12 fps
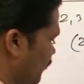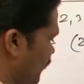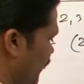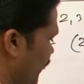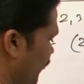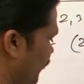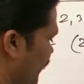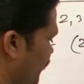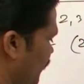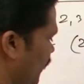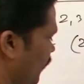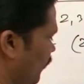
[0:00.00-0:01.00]
we are having
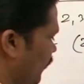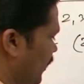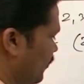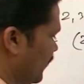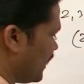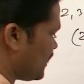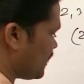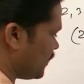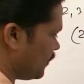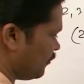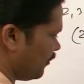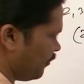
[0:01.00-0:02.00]
1 plus
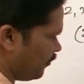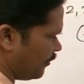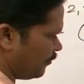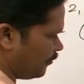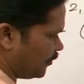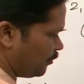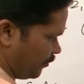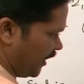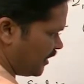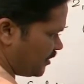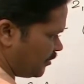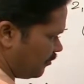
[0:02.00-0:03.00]

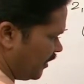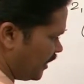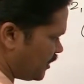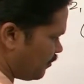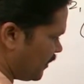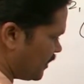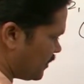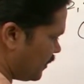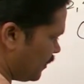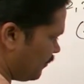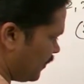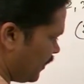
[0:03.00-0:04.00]
minus into minus plus,
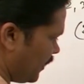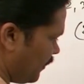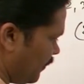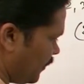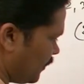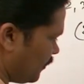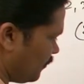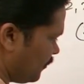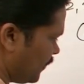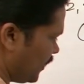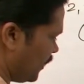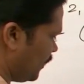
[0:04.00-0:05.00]
then we are having
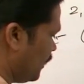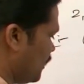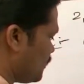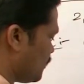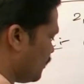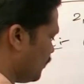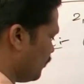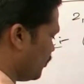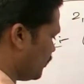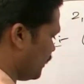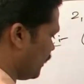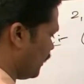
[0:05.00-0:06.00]
3, so
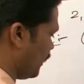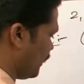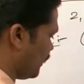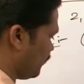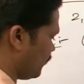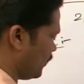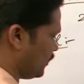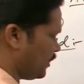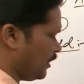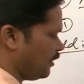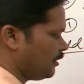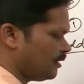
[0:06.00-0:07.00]
both are not equal,
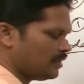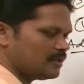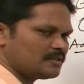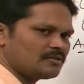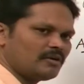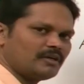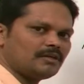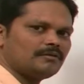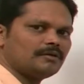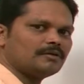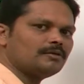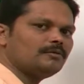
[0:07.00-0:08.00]
3 is not
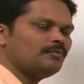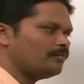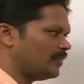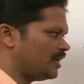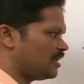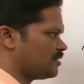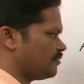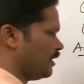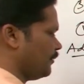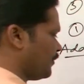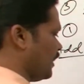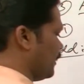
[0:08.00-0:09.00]
equal to minus
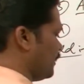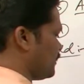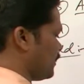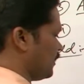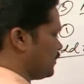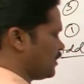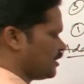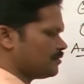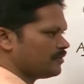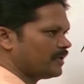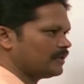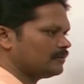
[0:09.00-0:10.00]
5, it is not
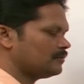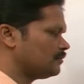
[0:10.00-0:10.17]
satisfying.